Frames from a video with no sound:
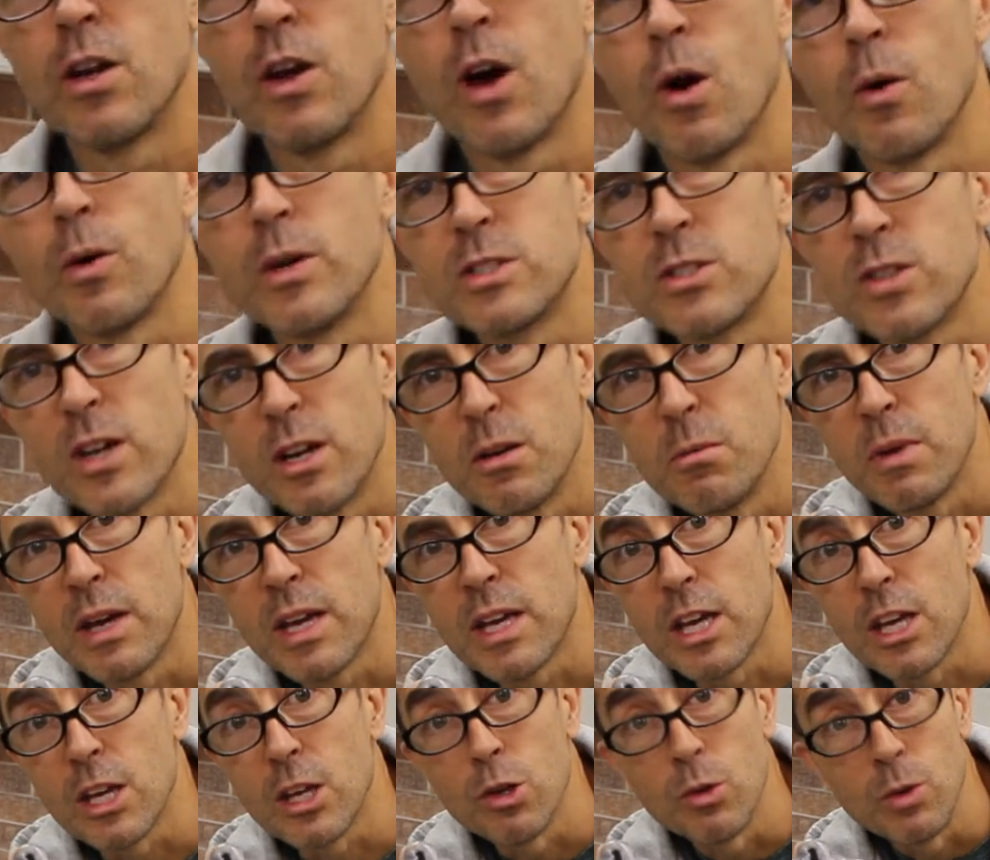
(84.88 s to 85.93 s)
Always trying to
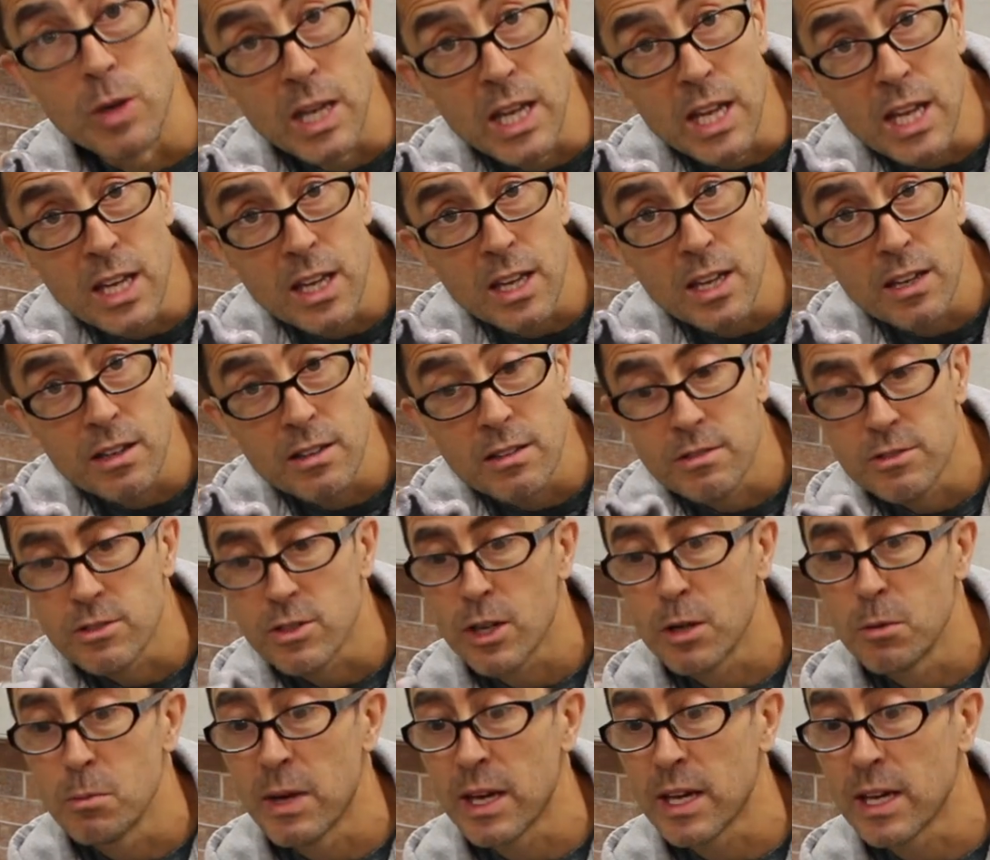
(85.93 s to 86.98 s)
make it unique,
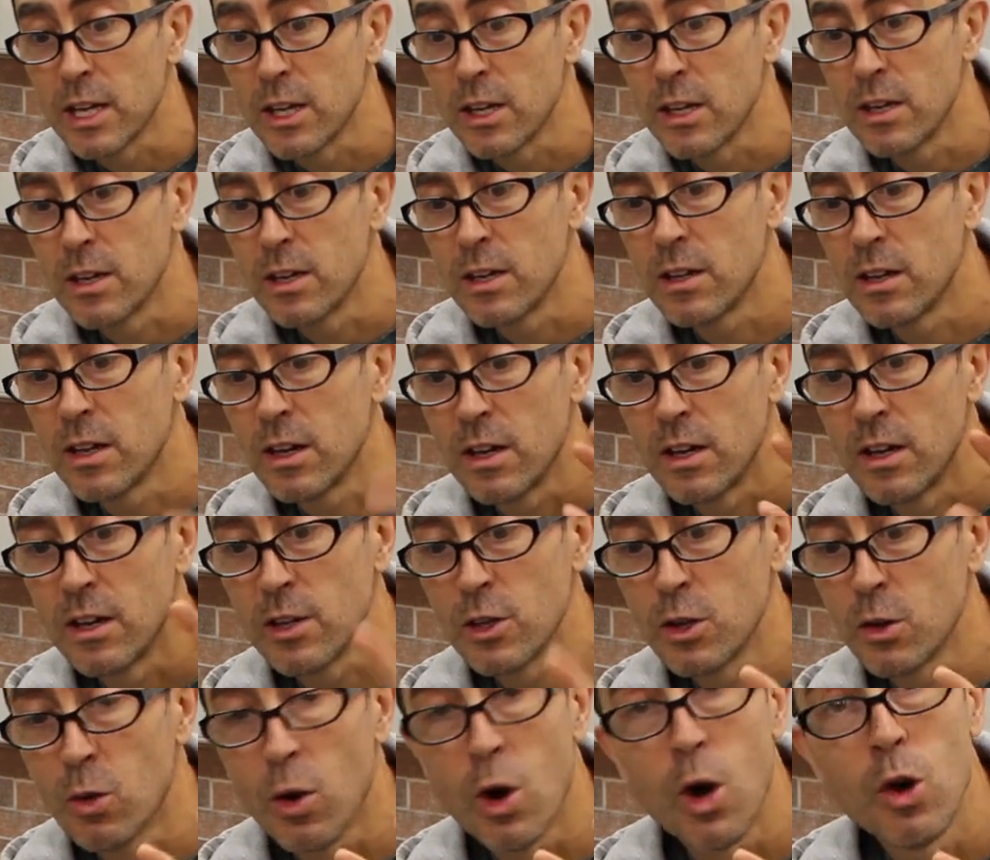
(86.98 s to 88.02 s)
trying to make it
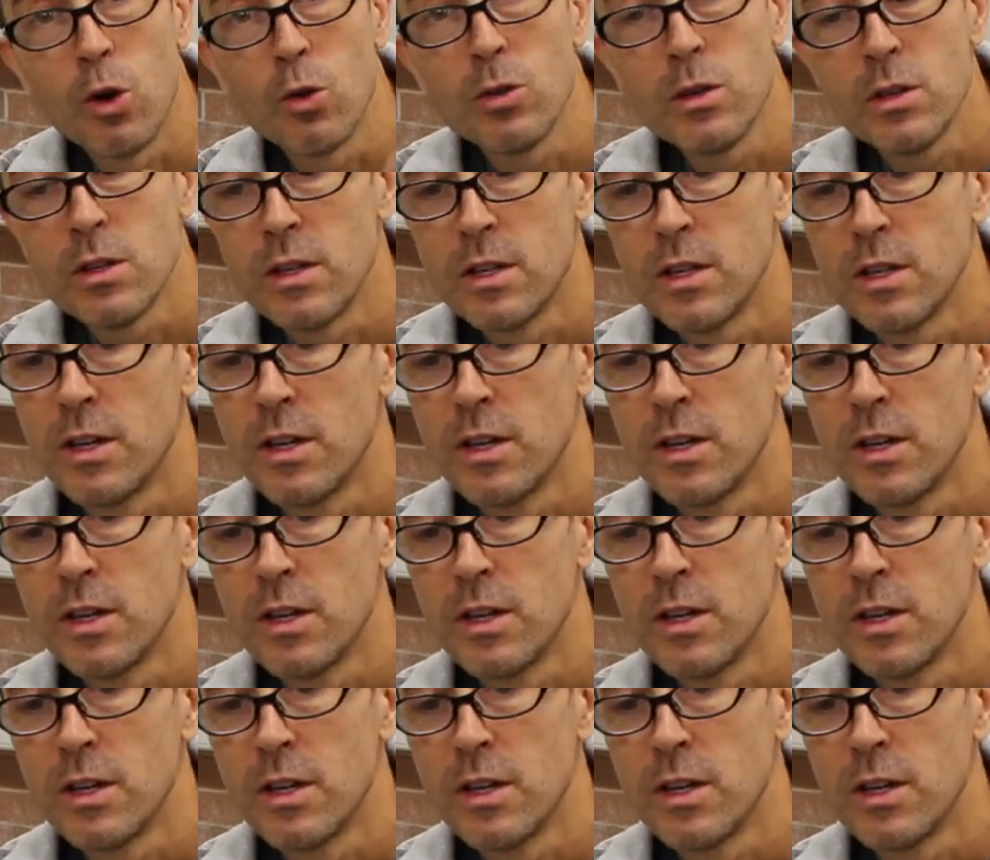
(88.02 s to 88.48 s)
your own,